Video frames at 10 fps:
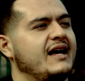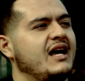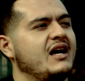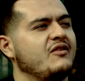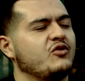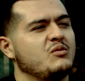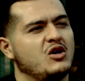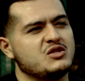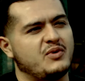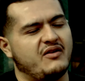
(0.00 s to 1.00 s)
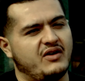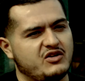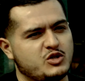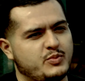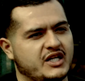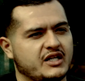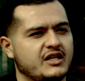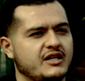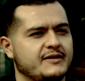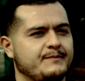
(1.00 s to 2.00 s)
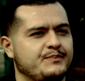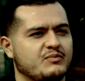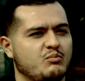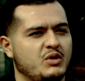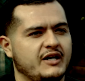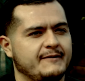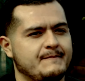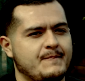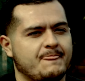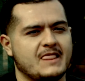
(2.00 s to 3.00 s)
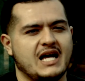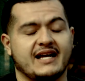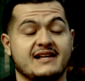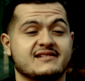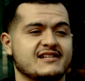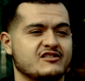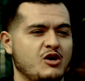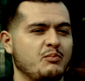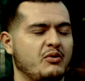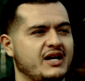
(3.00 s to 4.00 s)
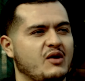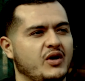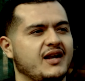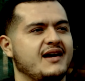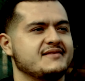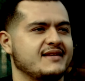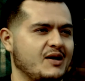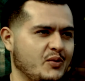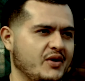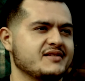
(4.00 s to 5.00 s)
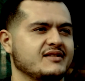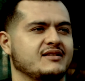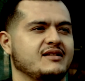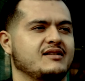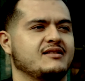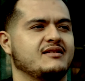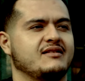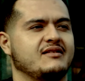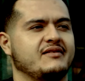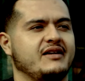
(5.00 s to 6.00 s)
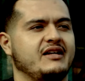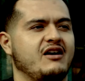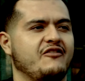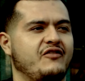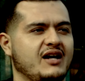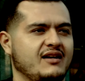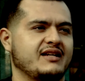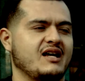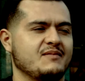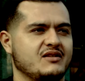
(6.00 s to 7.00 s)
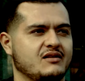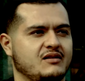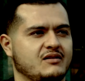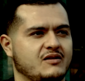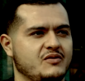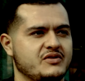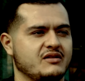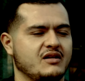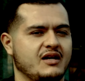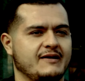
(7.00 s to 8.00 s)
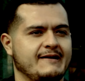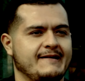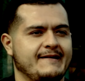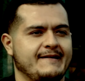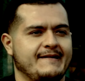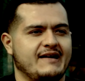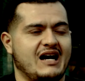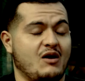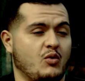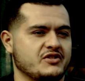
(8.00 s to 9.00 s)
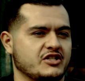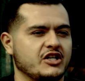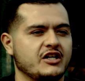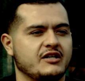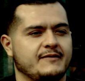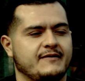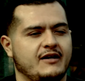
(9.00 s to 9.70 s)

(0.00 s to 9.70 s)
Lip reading: And for the most part, I've always been good, but I guess at some point I realized that I wasn't good. I finally came to the conclusion that I wasn't good.